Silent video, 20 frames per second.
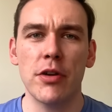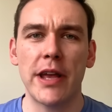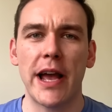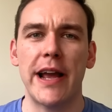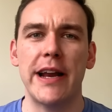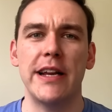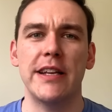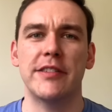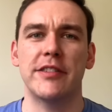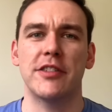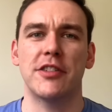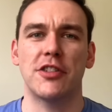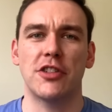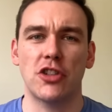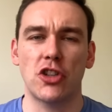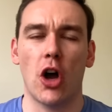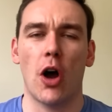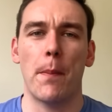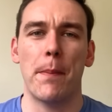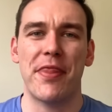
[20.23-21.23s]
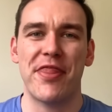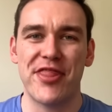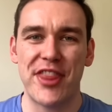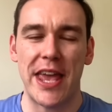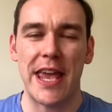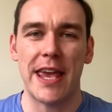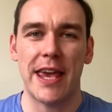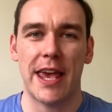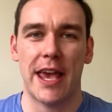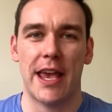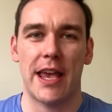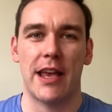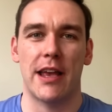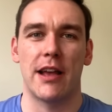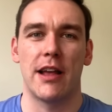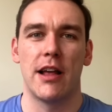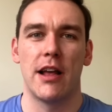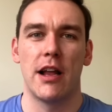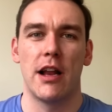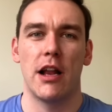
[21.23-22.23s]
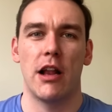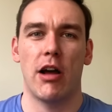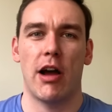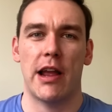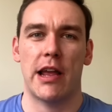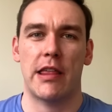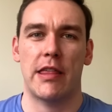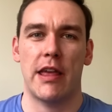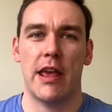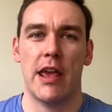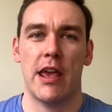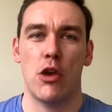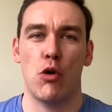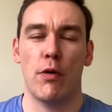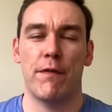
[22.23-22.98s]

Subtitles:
UK needs to stop thinking like the EU,